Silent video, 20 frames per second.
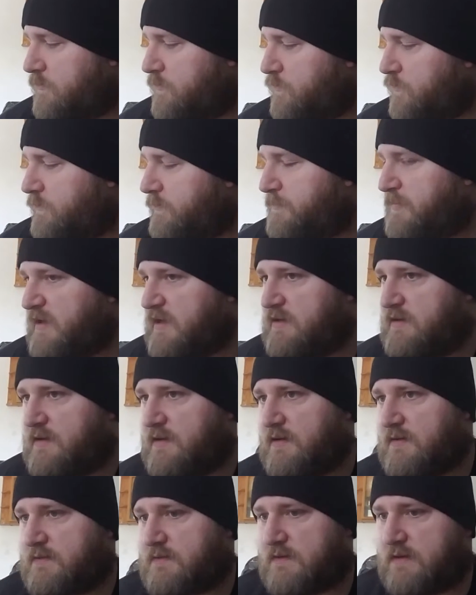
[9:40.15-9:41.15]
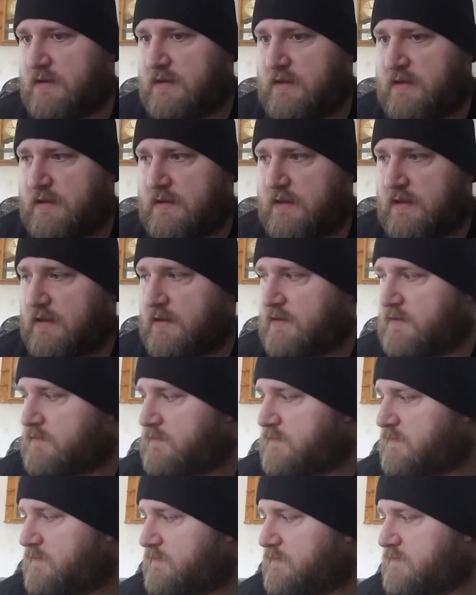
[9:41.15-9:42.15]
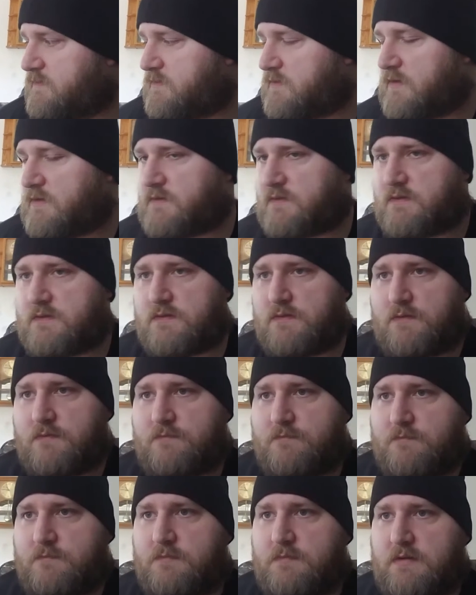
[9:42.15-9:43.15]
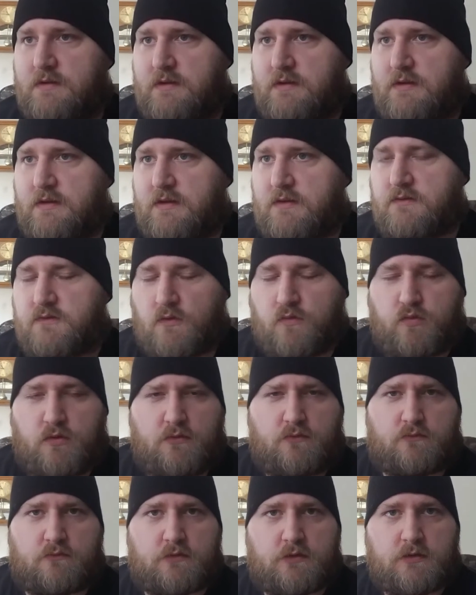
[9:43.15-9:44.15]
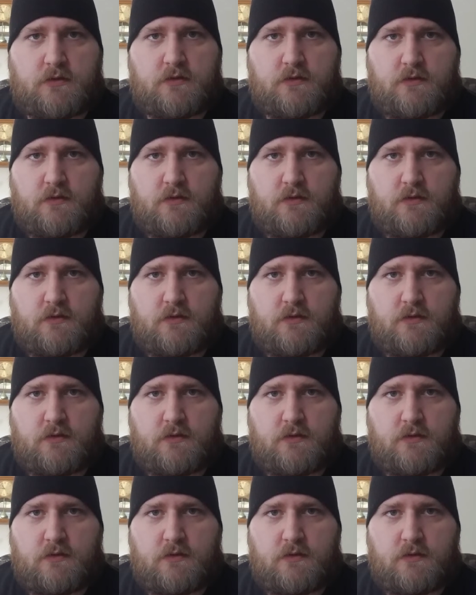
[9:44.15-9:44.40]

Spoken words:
with PTSD, it's a wound.